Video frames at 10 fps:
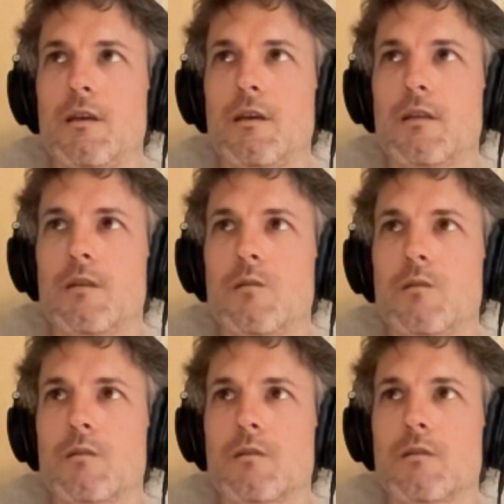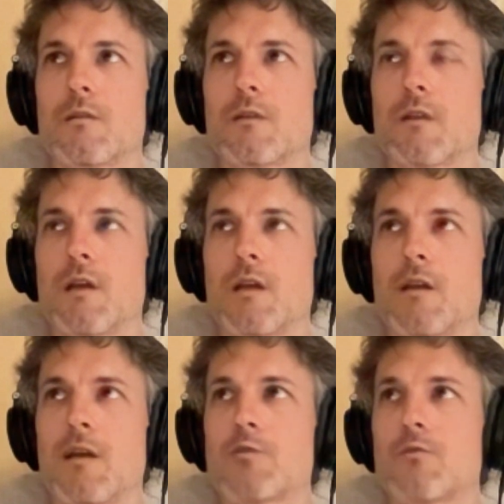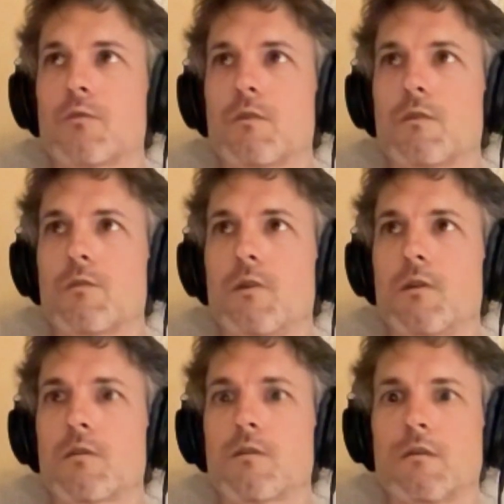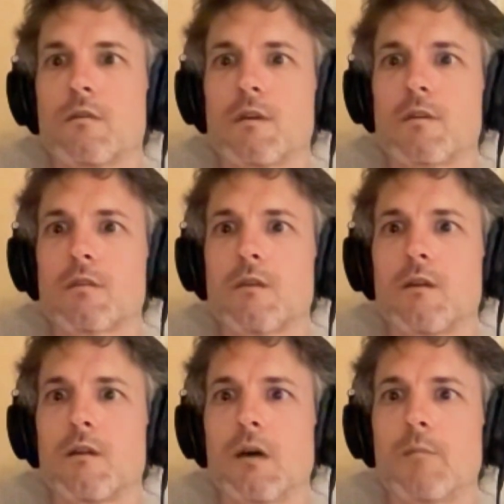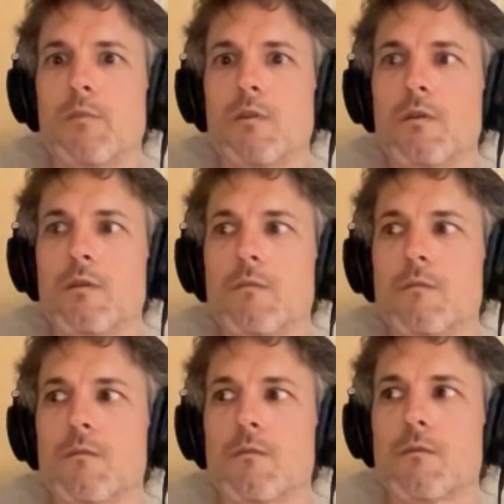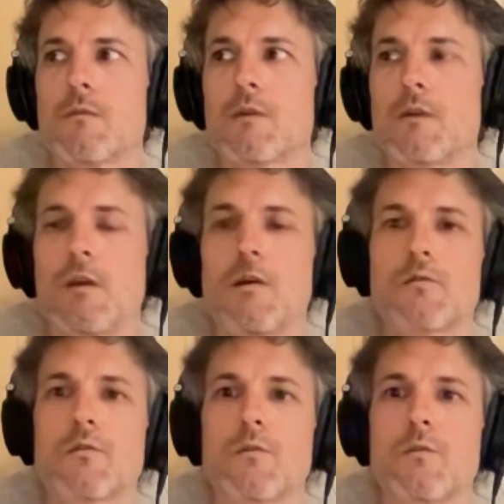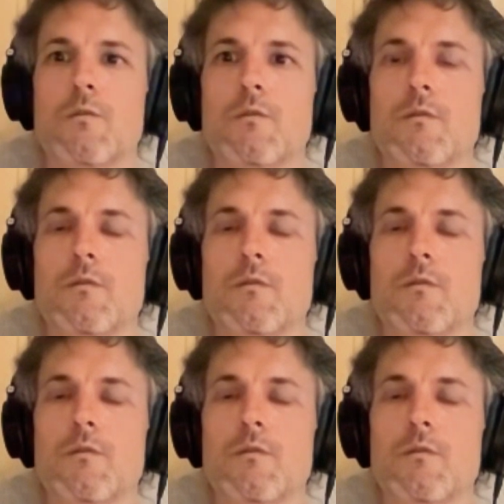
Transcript: And there was this like natural curiosity and things started happening. And also